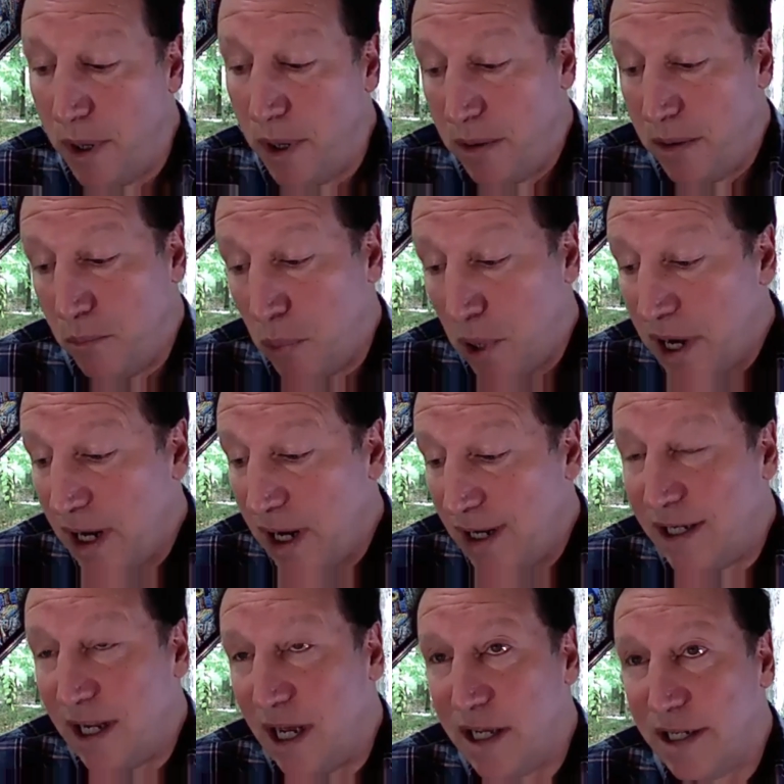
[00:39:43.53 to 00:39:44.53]
But it
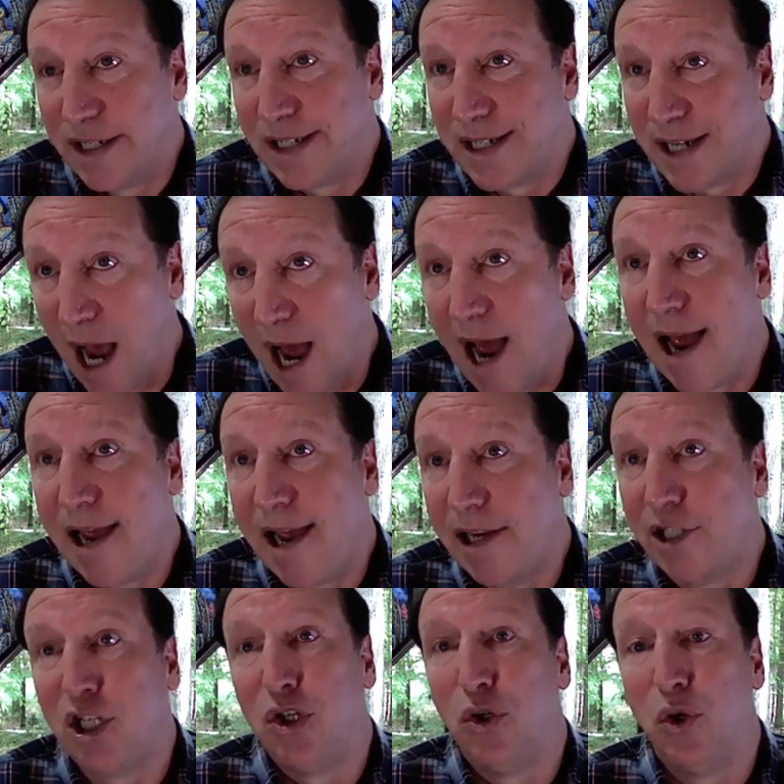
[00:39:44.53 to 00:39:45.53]
does tie
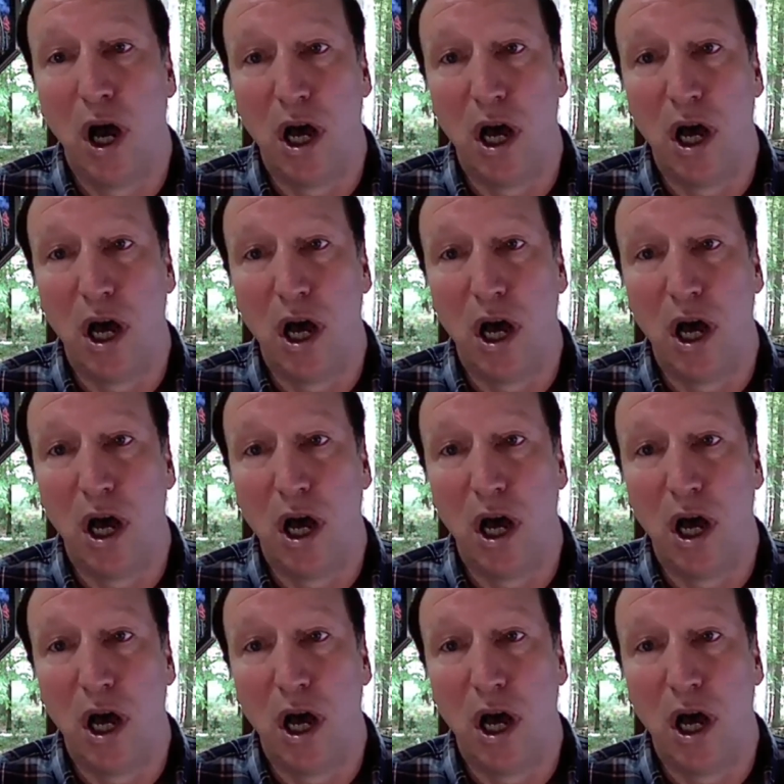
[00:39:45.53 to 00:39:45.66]
to